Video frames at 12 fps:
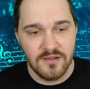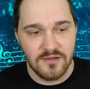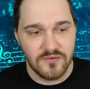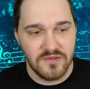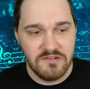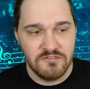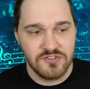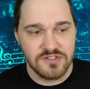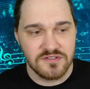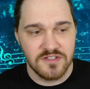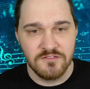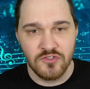you know, even
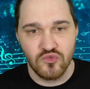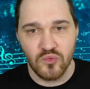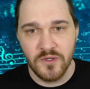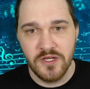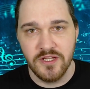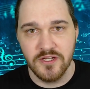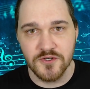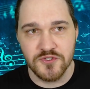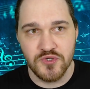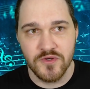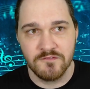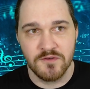just living 20
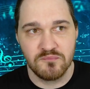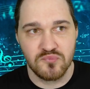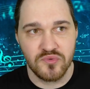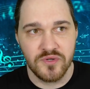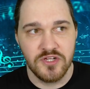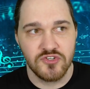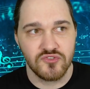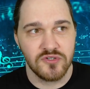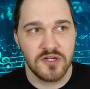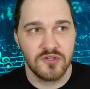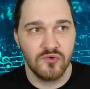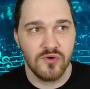years, you have a pretty
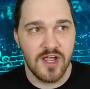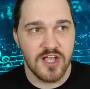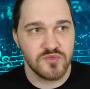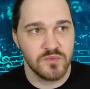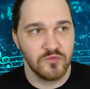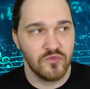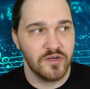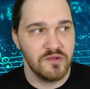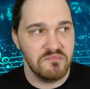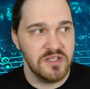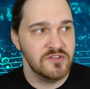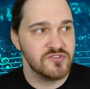strong grasp of what
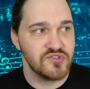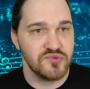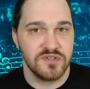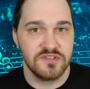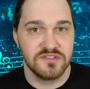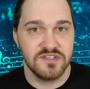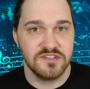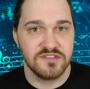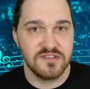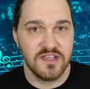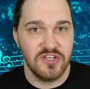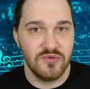it means to
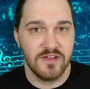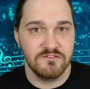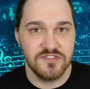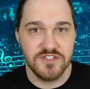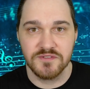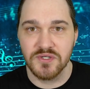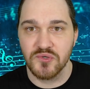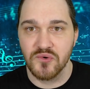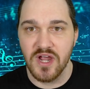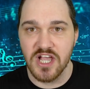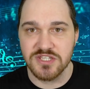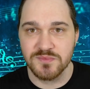exist and you have zero
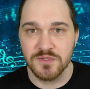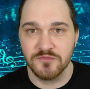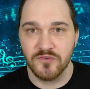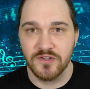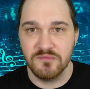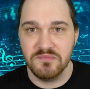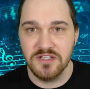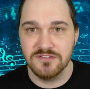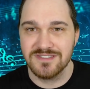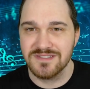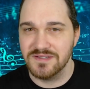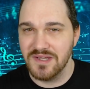grasp of what it
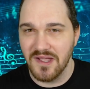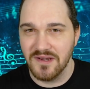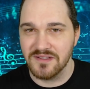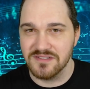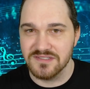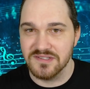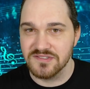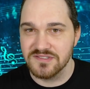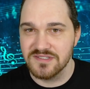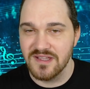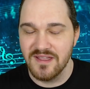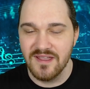means to not
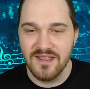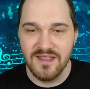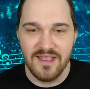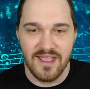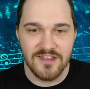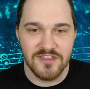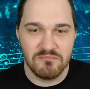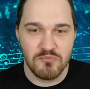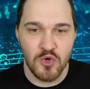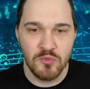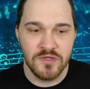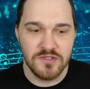exist. And the
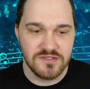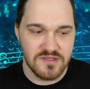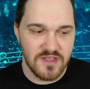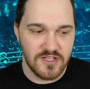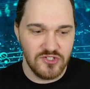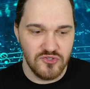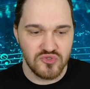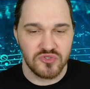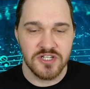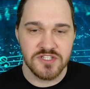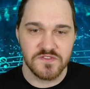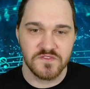moment that you
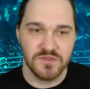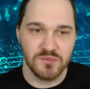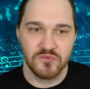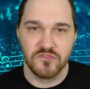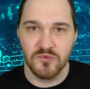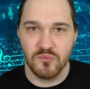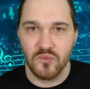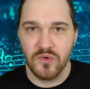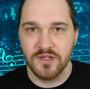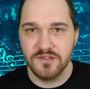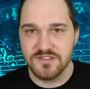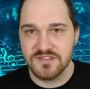transfer from
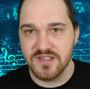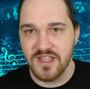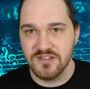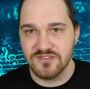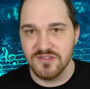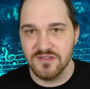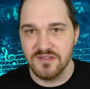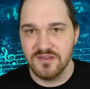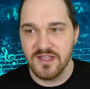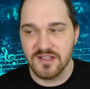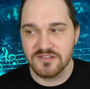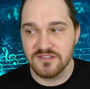one state to the
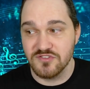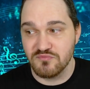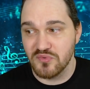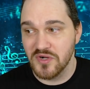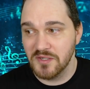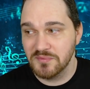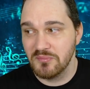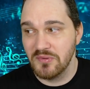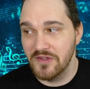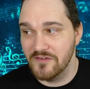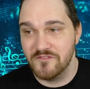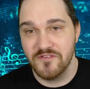next is
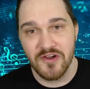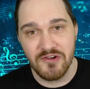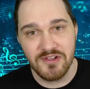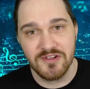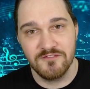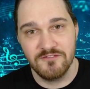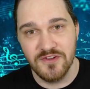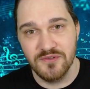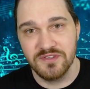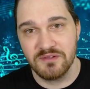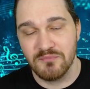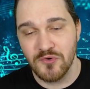probably a very
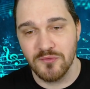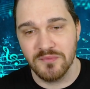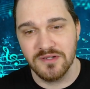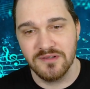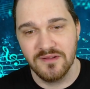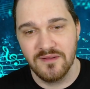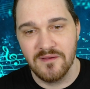confusing moment.